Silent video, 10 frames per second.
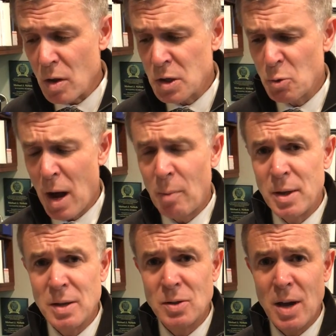swab
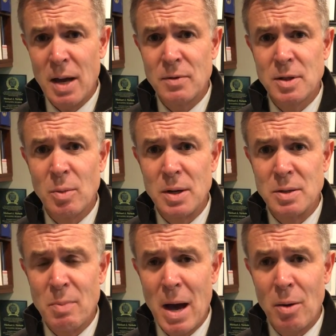the inside of
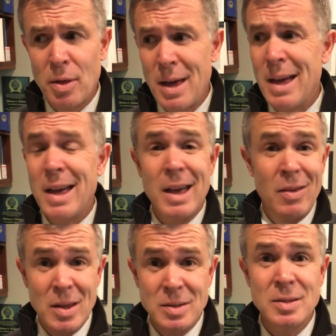somebody's mouth
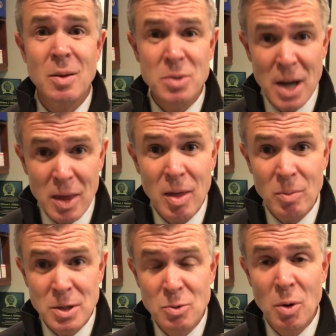and then subject
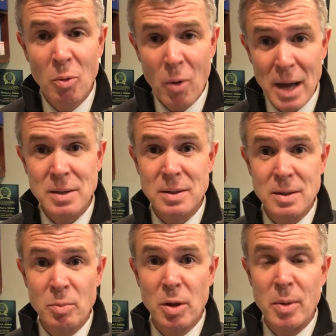them to arrest
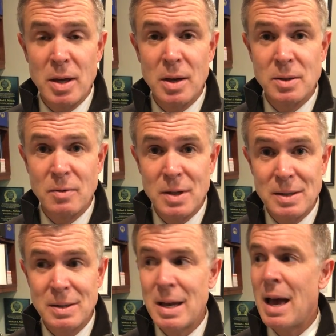simply because of
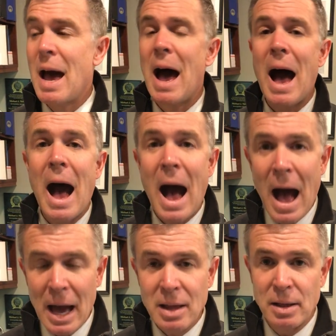this
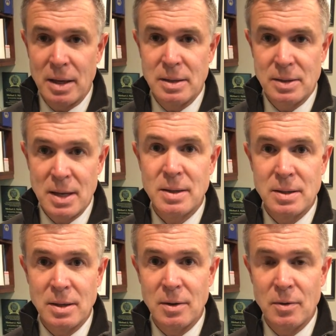highly
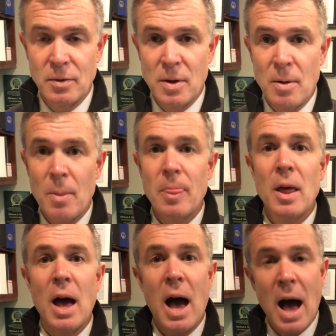sensitive,
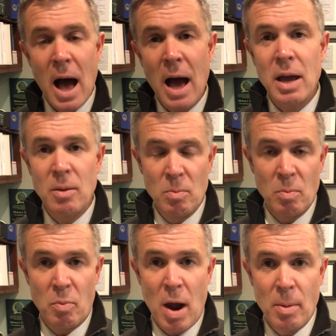high
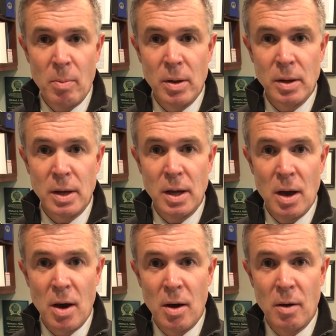probability
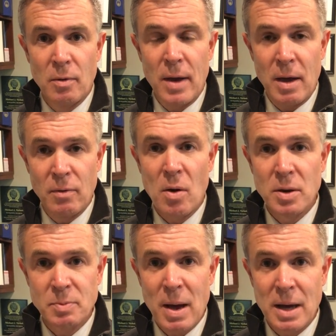of a
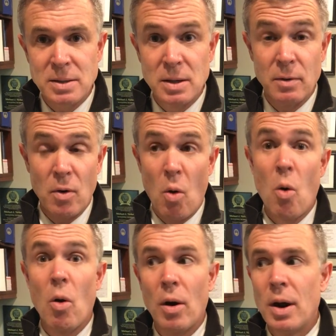false positive
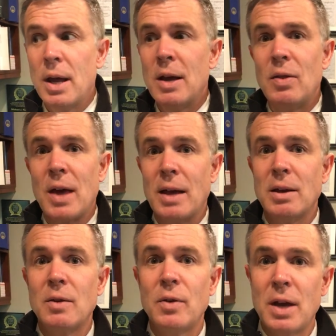or the
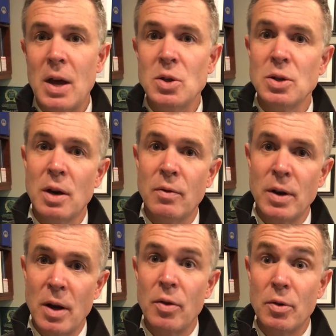identification of
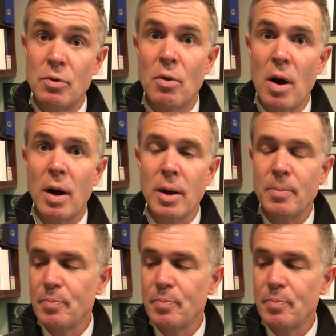another drug.